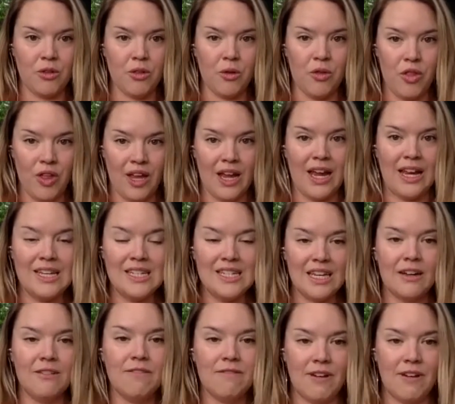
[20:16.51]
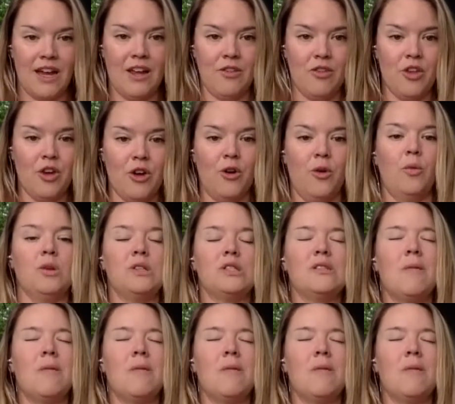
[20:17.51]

The thing I did find though was